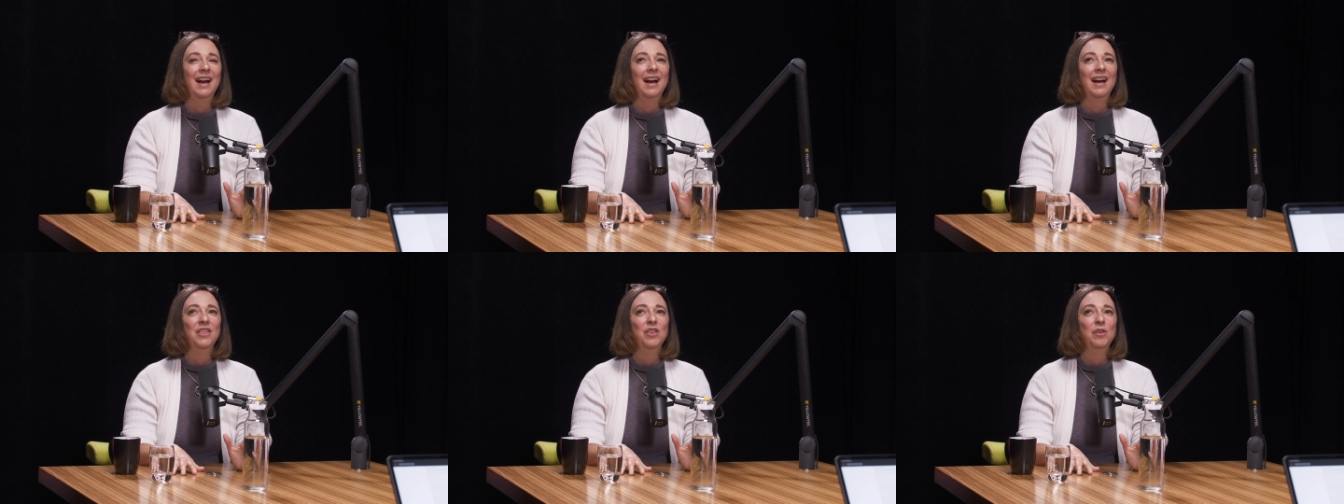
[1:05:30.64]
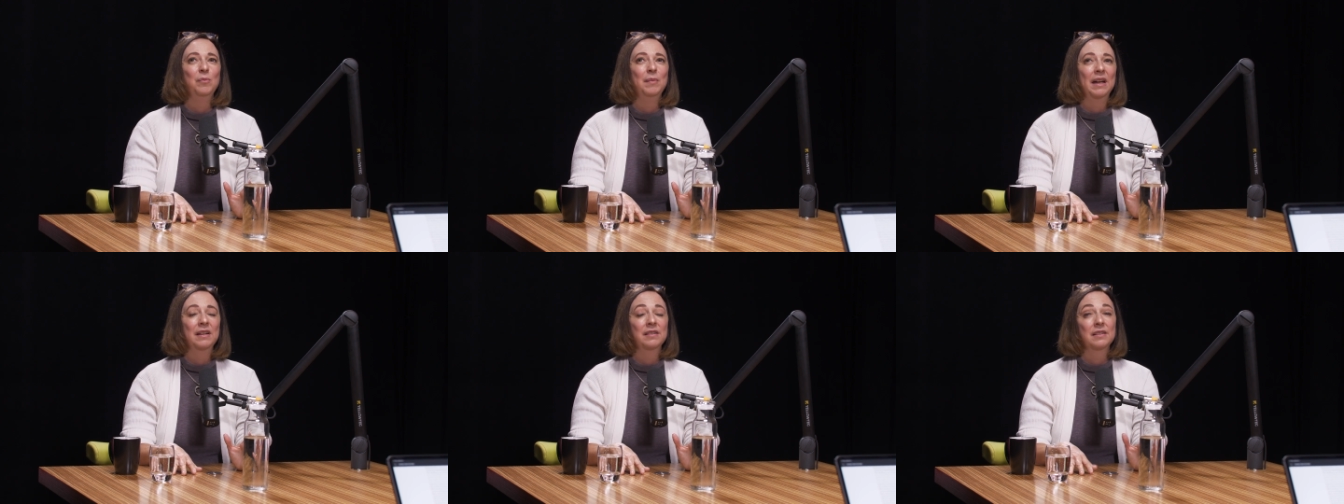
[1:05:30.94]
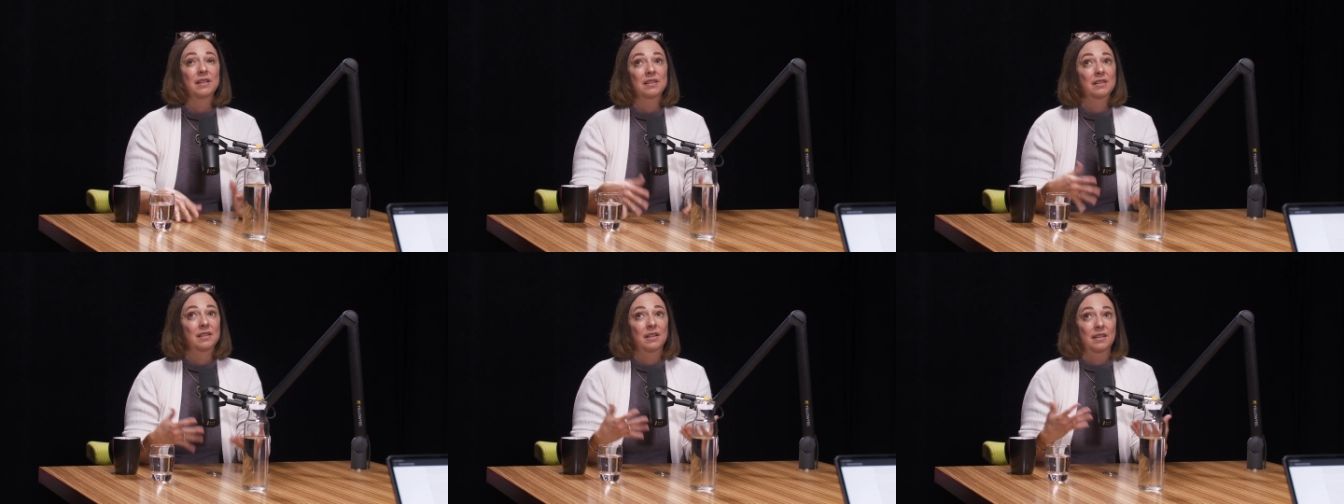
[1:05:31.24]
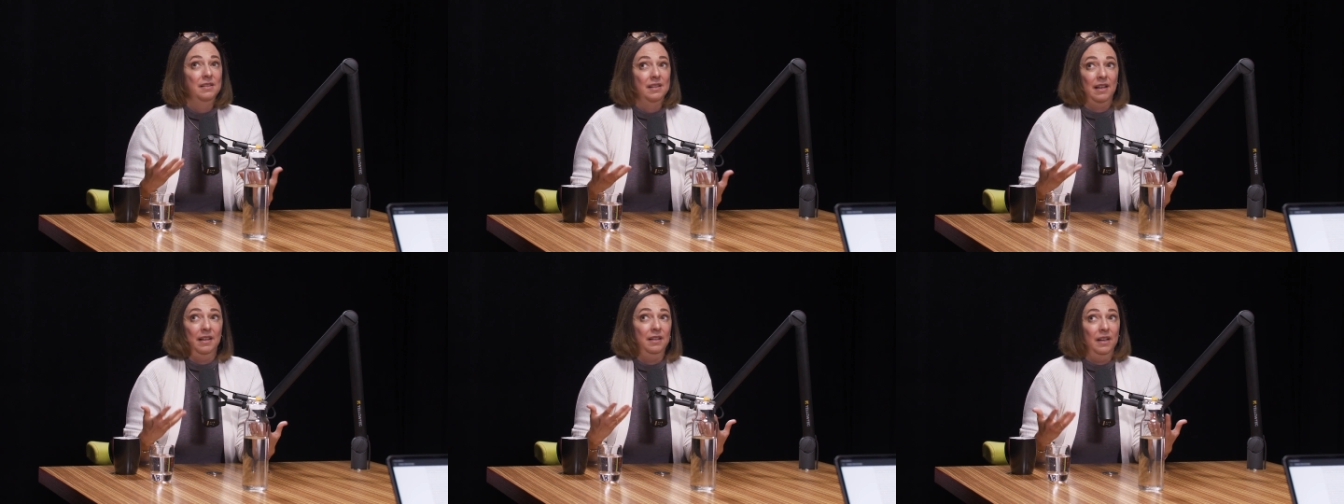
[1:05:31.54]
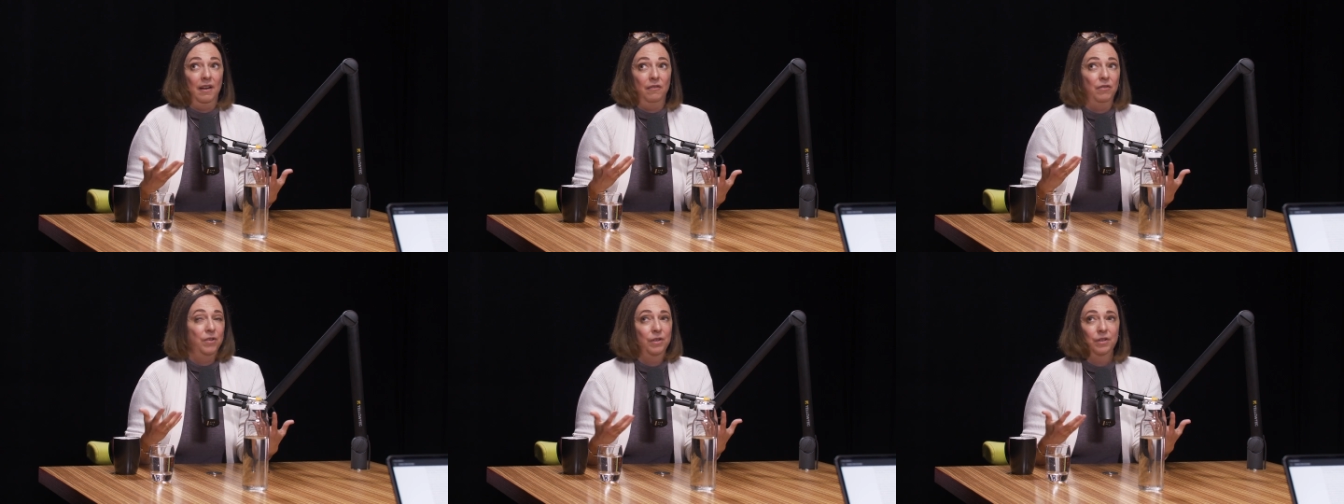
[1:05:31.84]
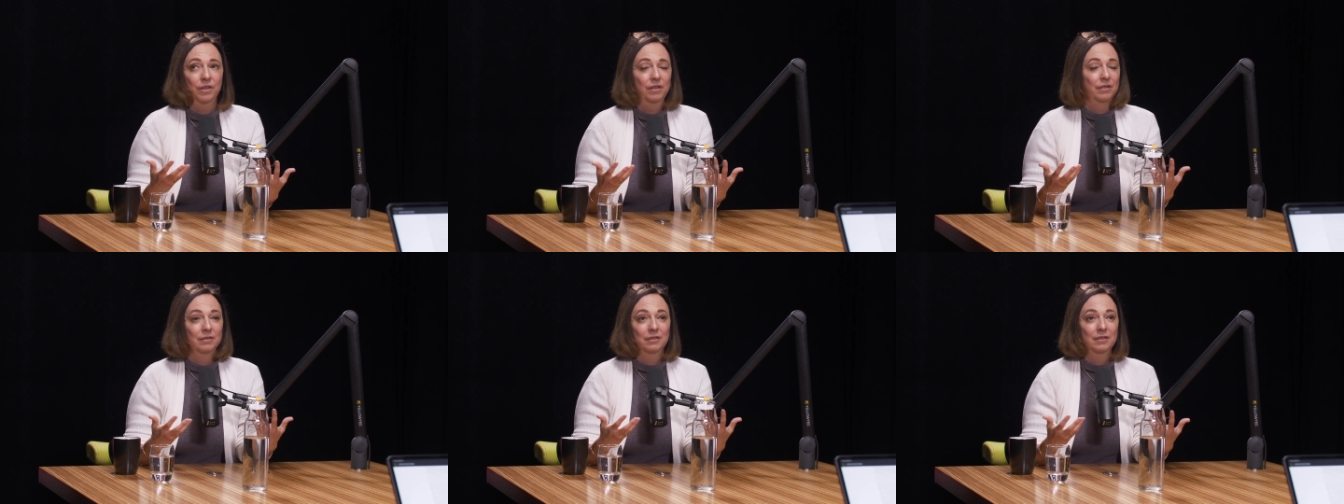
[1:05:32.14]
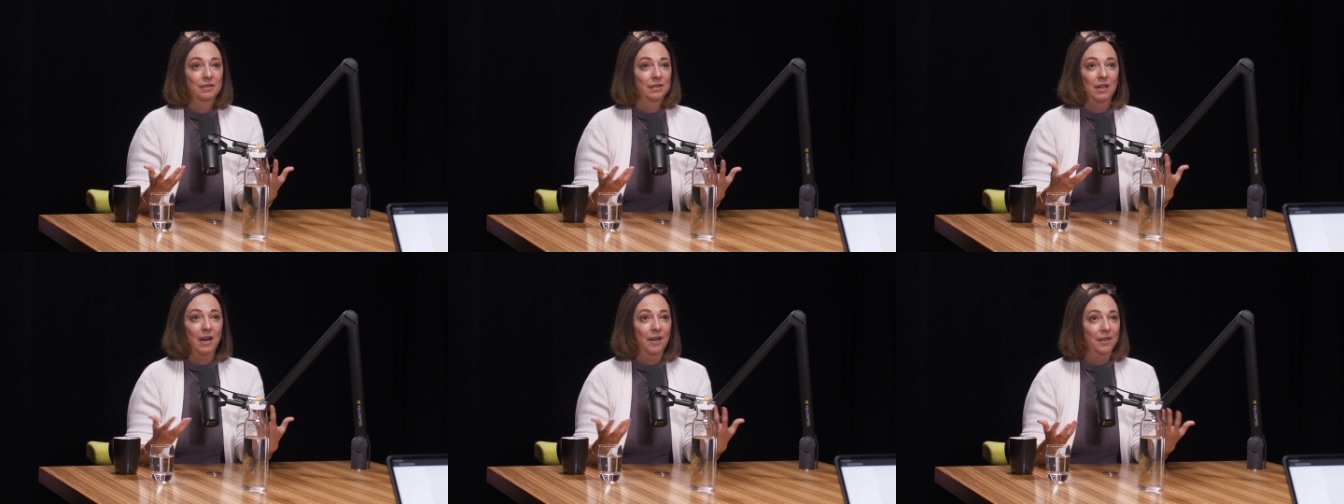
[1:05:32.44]
And the man says, Because I never
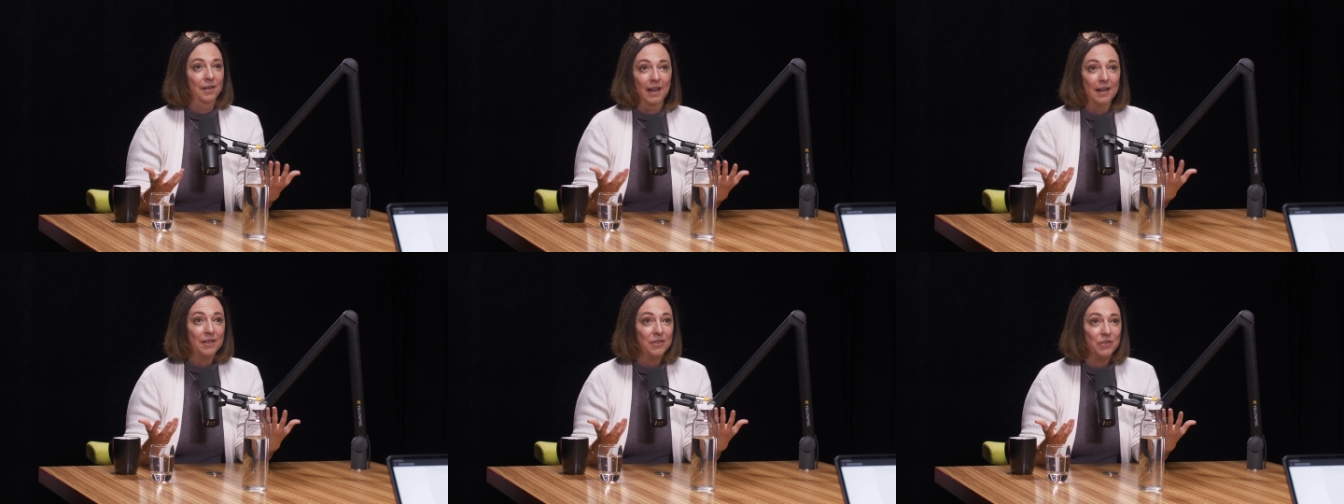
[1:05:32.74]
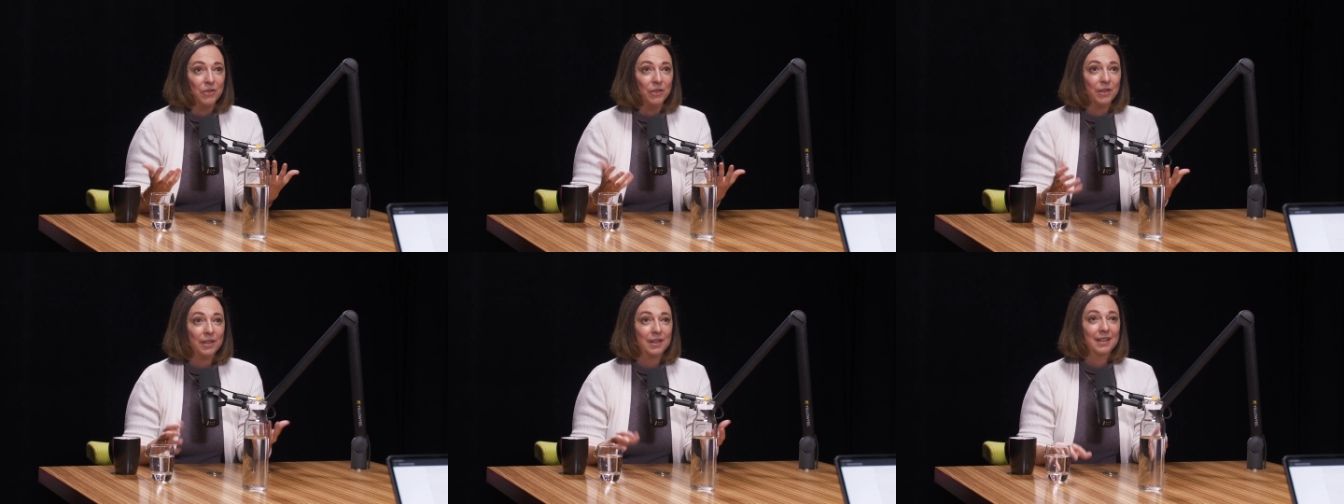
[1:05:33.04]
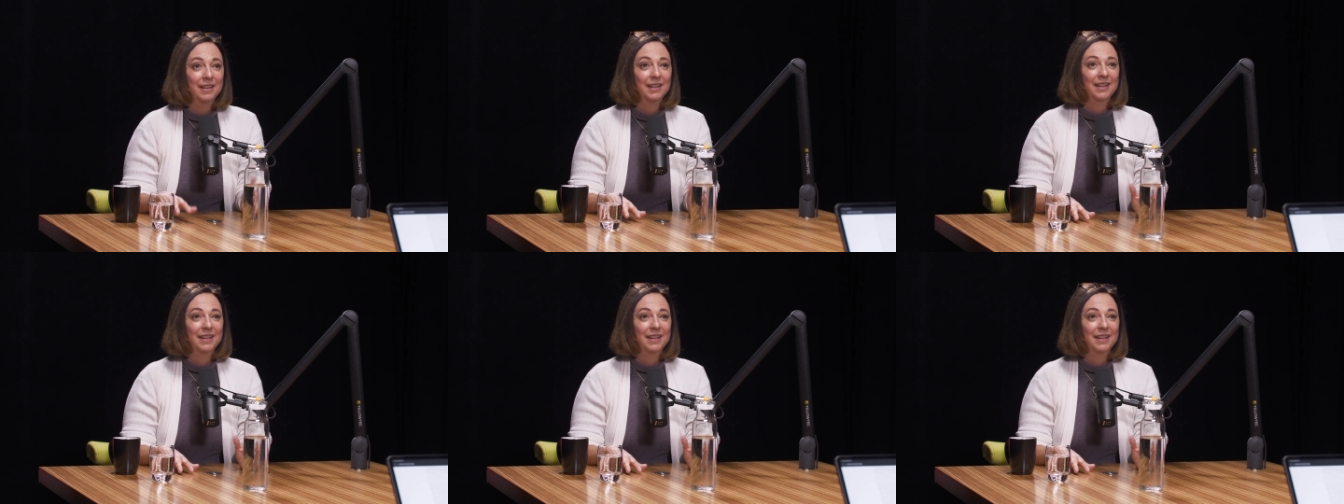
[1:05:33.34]
got an answer.